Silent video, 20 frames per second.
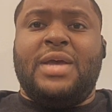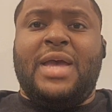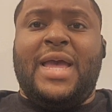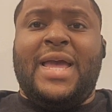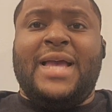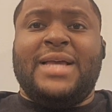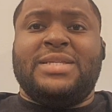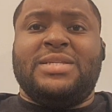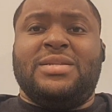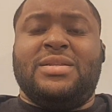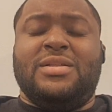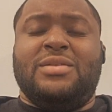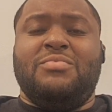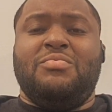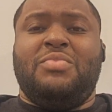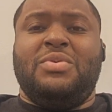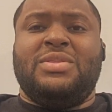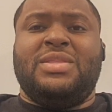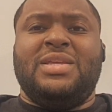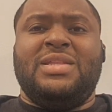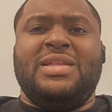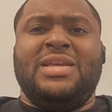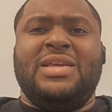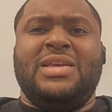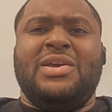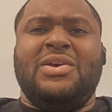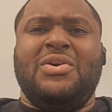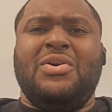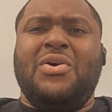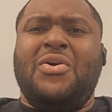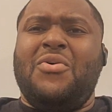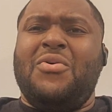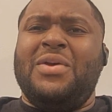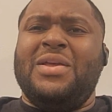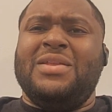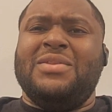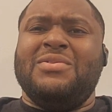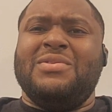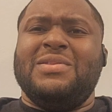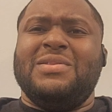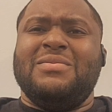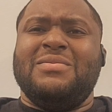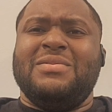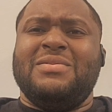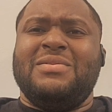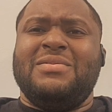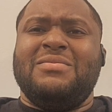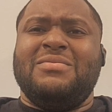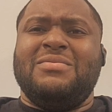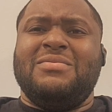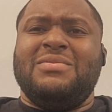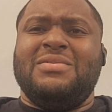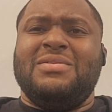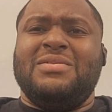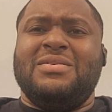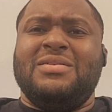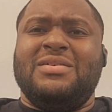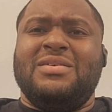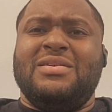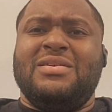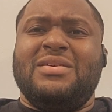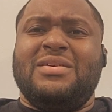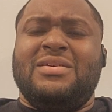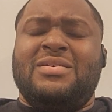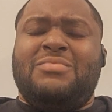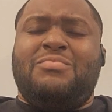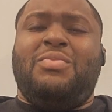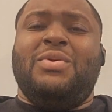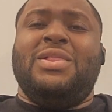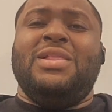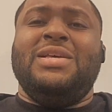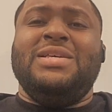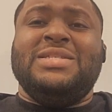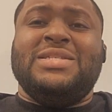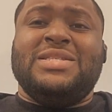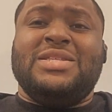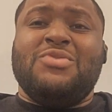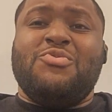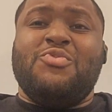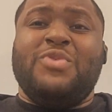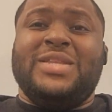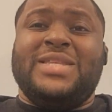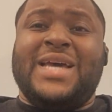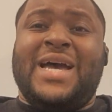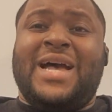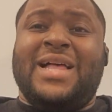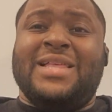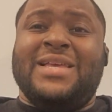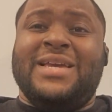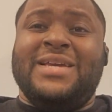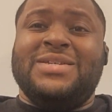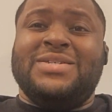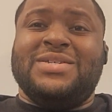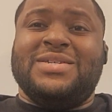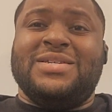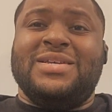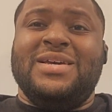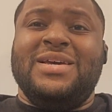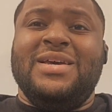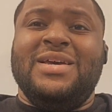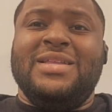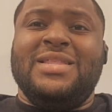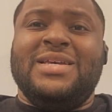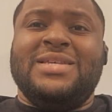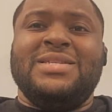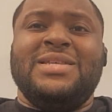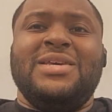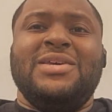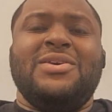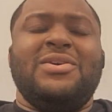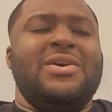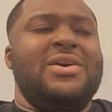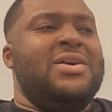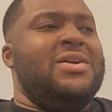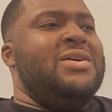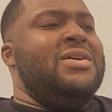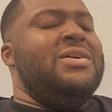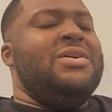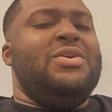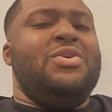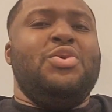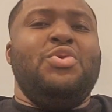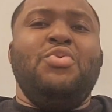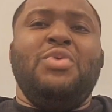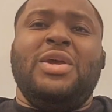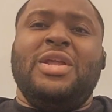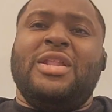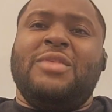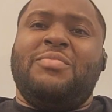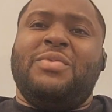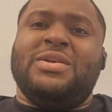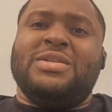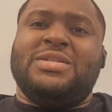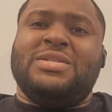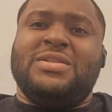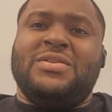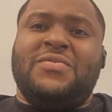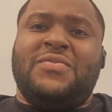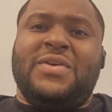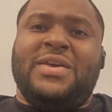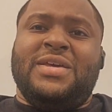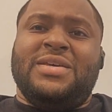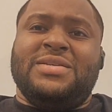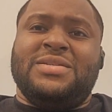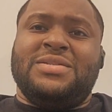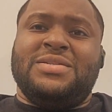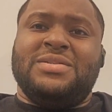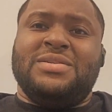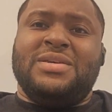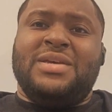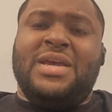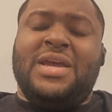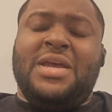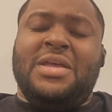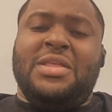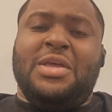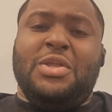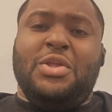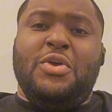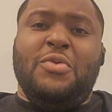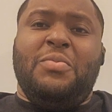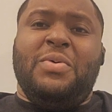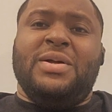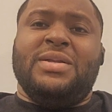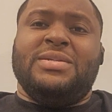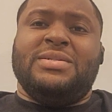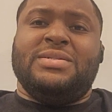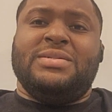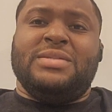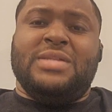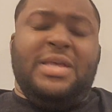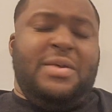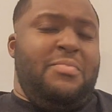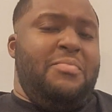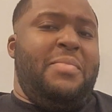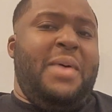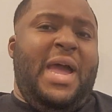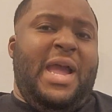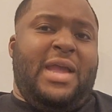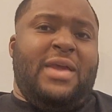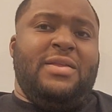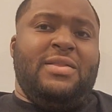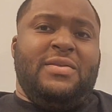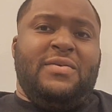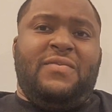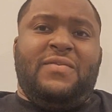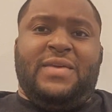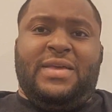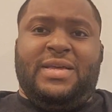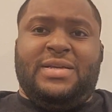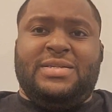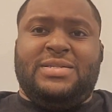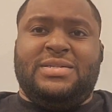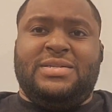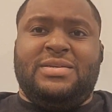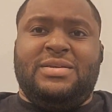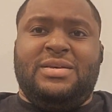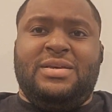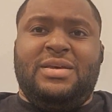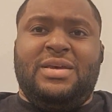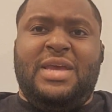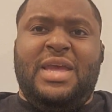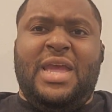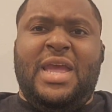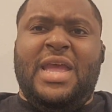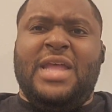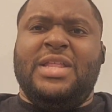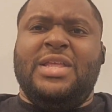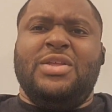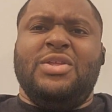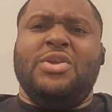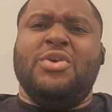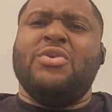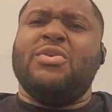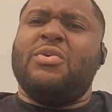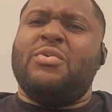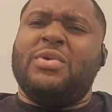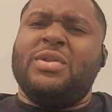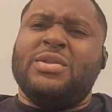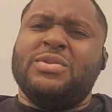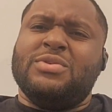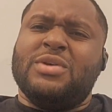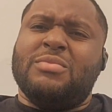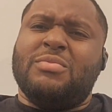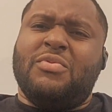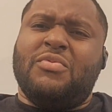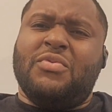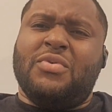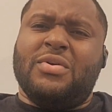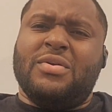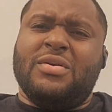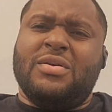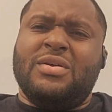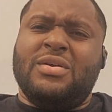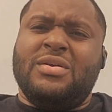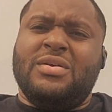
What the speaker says: accident, but then they go and police the retaliation? That's like you getting punched in the face, and then you punch them back in the face, and then you're the one in trouble for it.